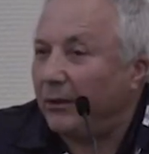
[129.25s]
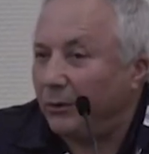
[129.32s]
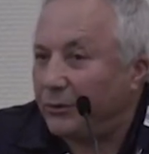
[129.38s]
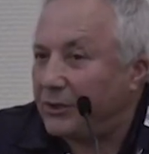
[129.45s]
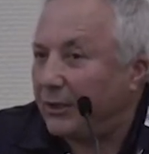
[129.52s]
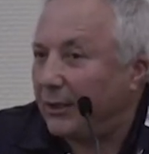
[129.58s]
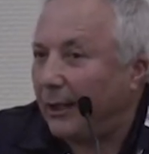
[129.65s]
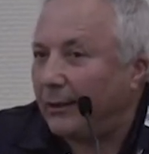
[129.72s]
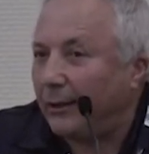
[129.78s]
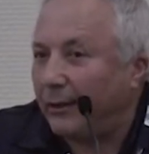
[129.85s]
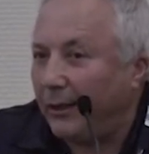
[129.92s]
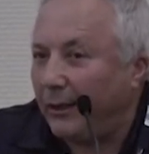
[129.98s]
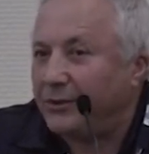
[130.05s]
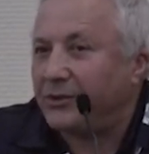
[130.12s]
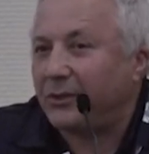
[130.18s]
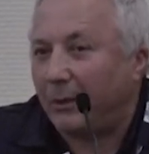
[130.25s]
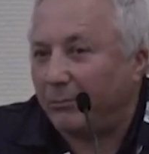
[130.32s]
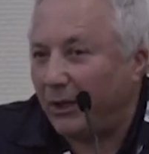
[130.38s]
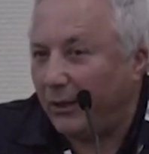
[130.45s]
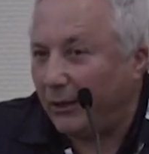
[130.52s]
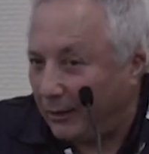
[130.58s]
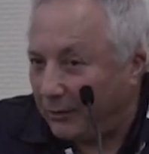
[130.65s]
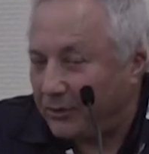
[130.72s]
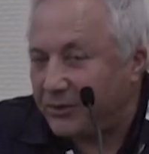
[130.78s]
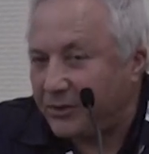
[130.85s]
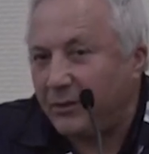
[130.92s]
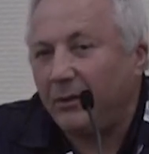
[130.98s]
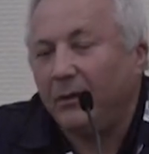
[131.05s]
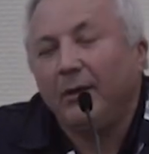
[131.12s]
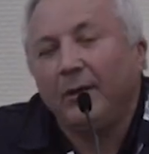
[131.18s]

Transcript: you select against something else.